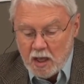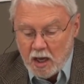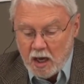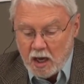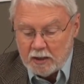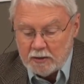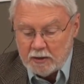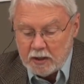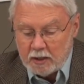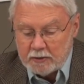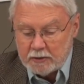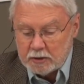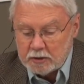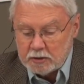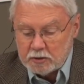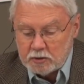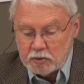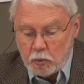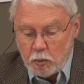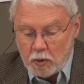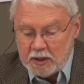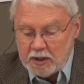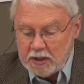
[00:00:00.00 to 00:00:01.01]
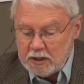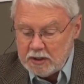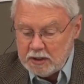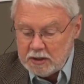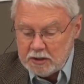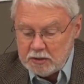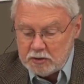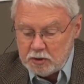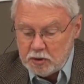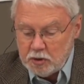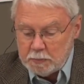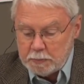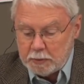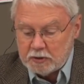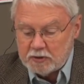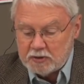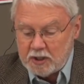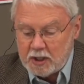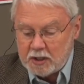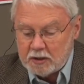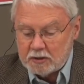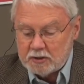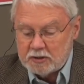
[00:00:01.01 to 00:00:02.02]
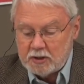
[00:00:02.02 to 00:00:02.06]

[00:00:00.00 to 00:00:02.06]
Another 22% or